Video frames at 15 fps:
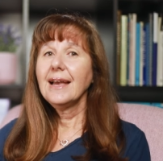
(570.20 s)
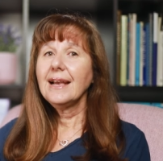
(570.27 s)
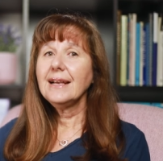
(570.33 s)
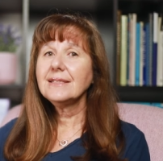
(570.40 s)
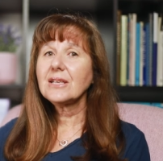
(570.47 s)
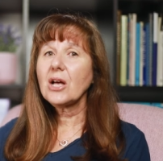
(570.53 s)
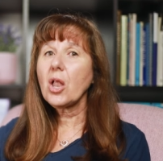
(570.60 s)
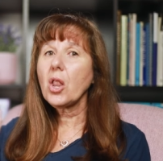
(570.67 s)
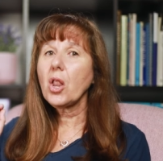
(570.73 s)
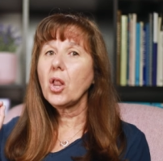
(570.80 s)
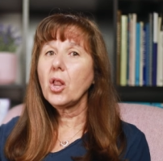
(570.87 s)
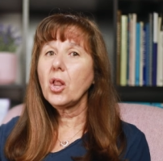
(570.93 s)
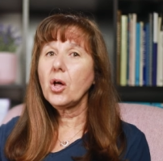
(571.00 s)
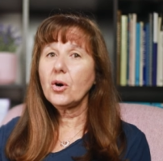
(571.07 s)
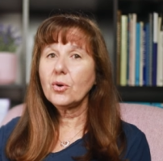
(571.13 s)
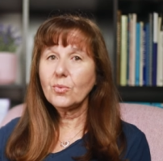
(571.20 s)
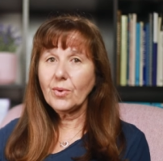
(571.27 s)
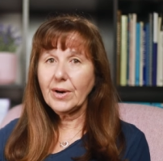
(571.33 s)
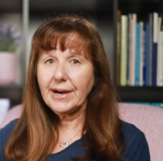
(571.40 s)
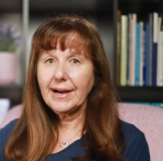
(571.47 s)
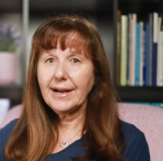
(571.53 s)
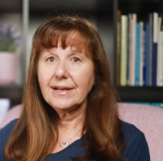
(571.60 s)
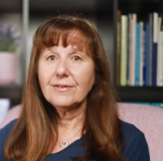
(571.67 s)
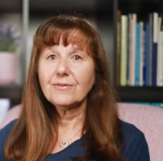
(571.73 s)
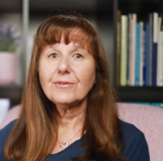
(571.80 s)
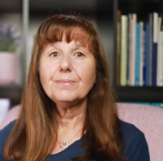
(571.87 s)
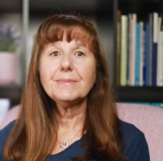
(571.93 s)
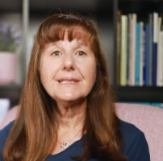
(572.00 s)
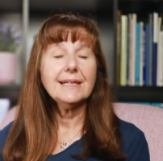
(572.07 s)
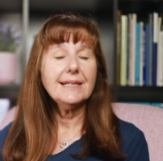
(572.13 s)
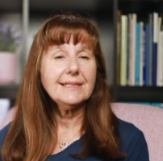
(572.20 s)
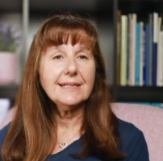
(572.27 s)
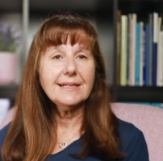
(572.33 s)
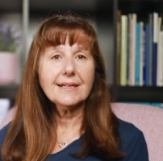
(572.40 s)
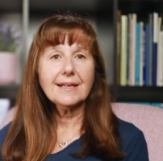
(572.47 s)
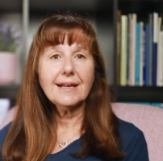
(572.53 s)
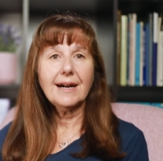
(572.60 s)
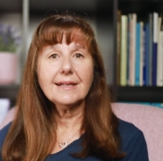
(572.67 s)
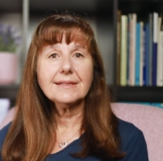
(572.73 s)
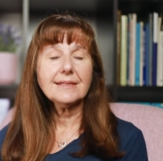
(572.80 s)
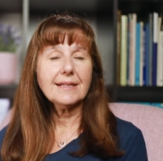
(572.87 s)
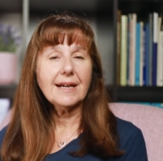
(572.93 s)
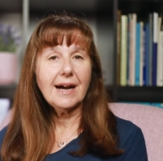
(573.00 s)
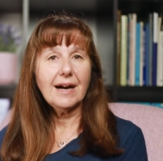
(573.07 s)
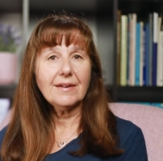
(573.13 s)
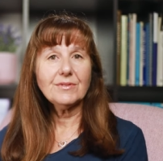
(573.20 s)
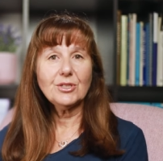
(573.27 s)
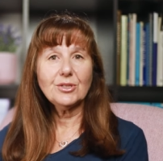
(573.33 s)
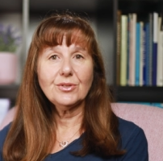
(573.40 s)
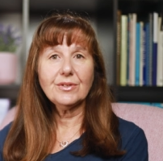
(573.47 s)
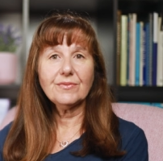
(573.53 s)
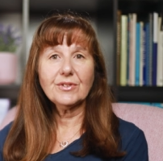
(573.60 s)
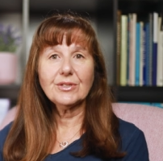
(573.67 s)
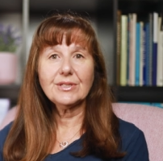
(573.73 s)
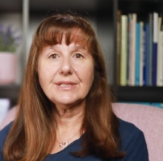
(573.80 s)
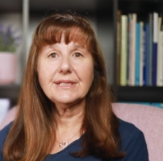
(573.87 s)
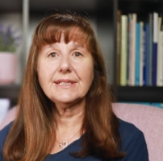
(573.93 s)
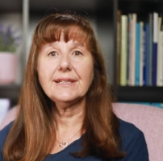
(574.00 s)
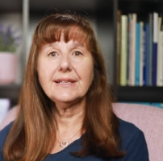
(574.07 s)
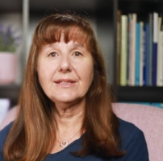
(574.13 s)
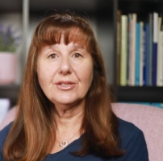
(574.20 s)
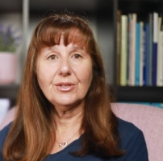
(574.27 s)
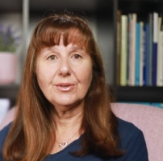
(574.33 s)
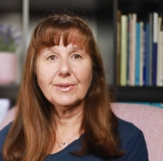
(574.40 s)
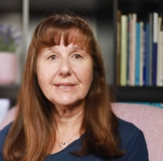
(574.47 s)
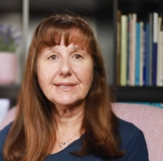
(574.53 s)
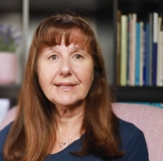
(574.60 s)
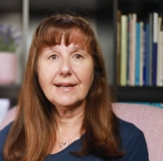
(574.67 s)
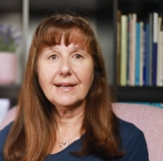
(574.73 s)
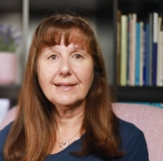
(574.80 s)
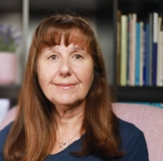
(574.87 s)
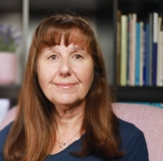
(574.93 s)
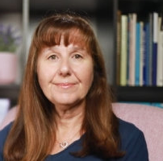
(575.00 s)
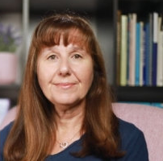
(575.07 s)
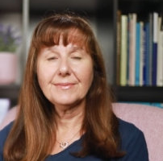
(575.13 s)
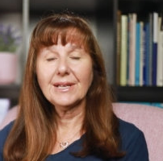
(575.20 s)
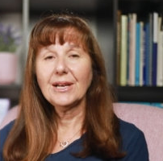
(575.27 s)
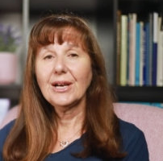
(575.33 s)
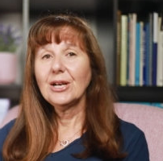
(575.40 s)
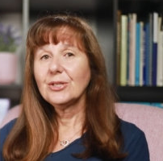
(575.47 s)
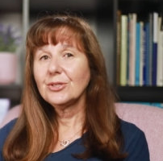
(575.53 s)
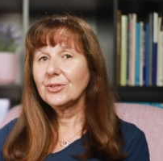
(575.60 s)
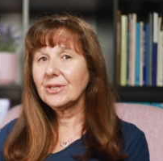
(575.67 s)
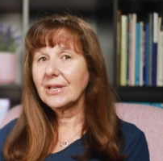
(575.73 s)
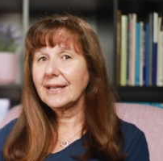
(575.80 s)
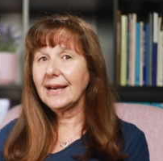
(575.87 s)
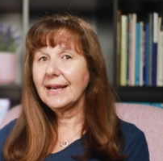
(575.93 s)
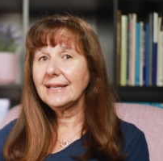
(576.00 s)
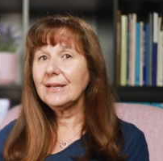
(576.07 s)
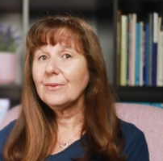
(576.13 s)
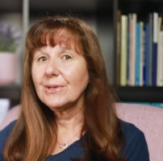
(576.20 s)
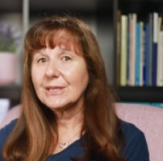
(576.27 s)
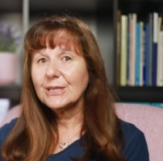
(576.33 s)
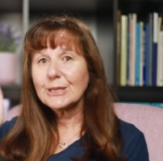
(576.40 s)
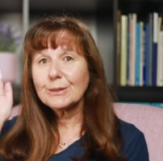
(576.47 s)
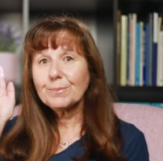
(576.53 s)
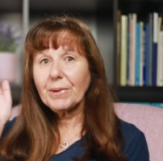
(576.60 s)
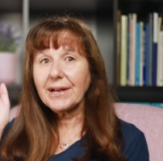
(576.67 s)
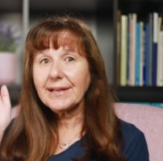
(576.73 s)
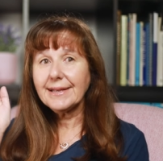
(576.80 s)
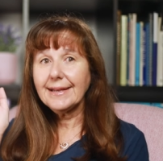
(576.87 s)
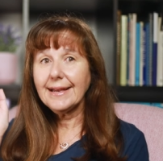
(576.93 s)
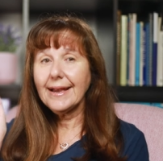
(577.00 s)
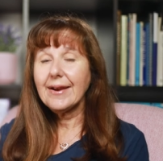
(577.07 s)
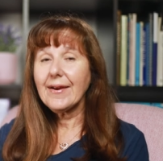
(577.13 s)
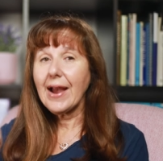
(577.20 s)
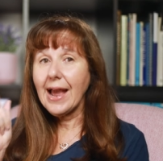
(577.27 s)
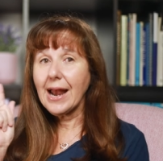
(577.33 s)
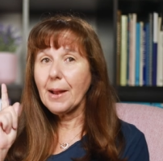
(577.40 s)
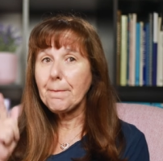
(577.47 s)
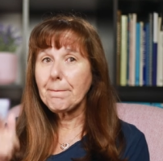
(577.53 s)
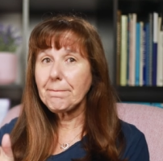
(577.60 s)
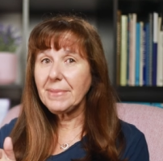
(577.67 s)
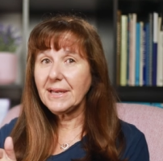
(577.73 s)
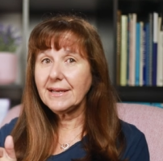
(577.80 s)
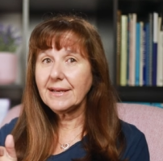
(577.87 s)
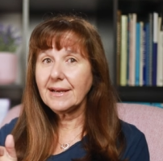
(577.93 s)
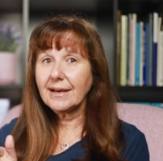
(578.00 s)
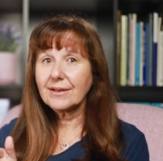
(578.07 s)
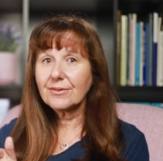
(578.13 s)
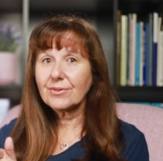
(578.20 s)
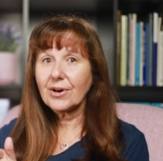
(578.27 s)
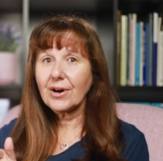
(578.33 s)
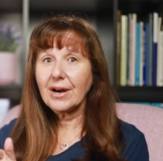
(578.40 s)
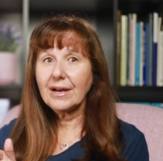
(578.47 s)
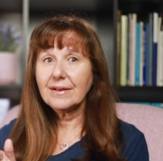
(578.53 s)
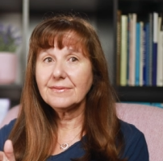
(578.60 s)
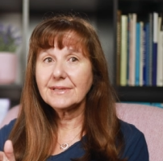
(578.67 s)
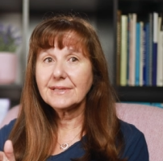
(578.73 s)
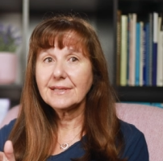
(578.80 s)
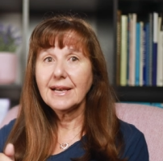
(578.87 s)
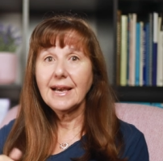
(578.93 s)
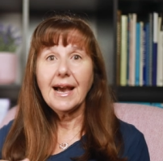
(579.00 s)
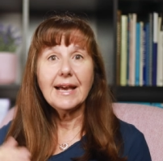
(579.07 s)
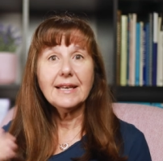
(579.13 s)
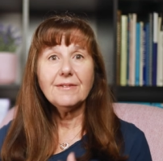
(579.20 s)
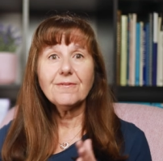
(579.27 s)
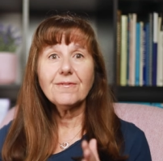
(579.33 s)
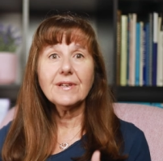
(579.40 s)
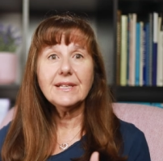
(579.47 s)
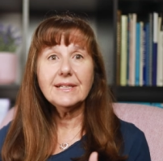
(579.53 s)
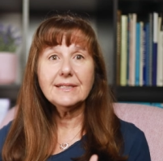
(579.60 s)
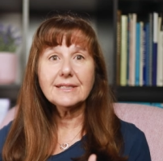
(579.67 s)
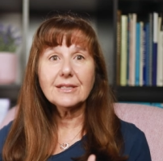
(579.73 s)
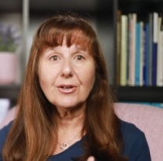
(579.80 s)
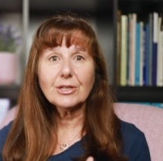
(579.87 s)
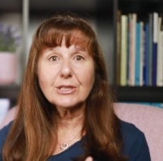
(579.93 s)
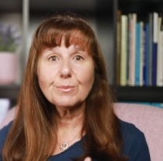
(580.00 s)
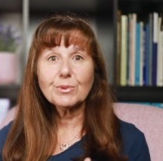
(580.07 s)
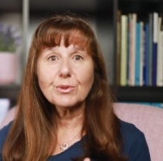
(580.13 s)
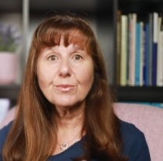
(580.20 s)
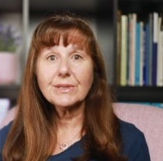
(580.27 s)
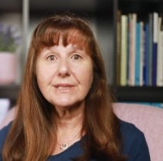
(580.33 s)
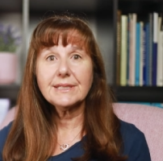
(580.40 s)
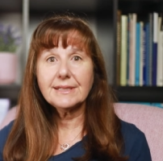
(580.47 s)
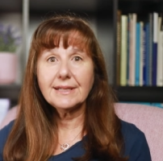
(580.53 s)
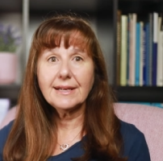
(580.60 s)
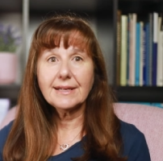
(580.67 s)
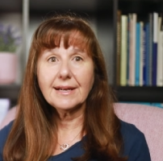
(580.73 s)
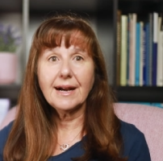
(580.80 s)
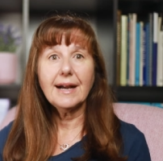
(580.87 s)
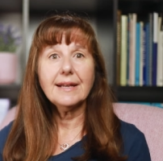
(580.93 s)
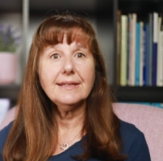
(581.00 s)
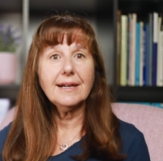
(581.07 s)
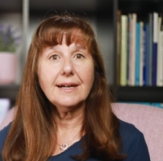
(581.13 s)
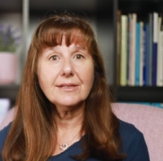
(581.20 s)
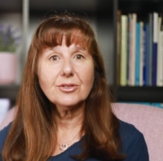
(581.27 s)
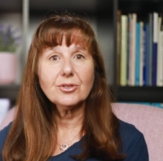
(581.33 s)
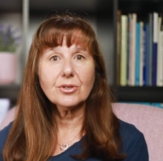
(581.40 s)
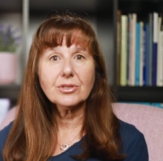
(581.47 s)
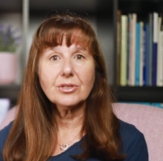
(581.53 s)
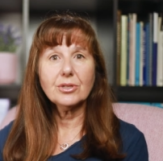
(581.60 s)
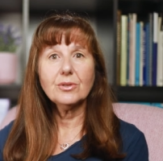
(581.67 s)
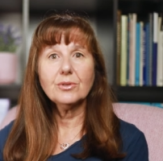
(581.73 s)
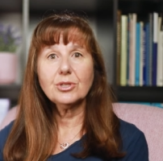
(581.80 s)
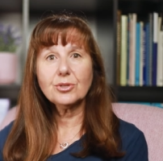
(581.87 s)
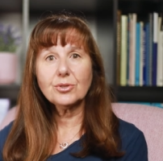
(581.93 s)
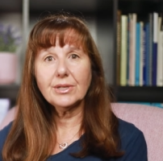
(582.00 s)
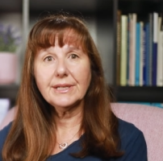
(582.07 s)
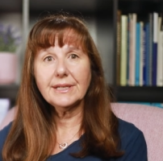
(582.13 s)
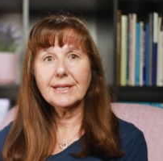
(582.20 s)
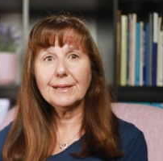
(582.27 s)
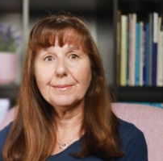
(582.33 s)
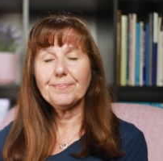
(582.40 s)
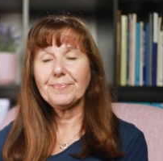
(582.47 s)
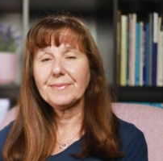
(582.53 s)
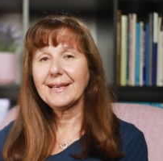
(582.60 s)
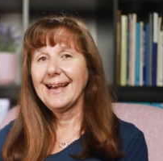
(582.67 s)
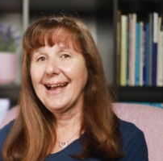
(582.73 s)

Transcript: He's a long way from teaching class at Harvard University in the USA. Soon a lady with spiky hair and a big gun arrives, and he flees the hospital with Sienna, a young doctor who is treating him.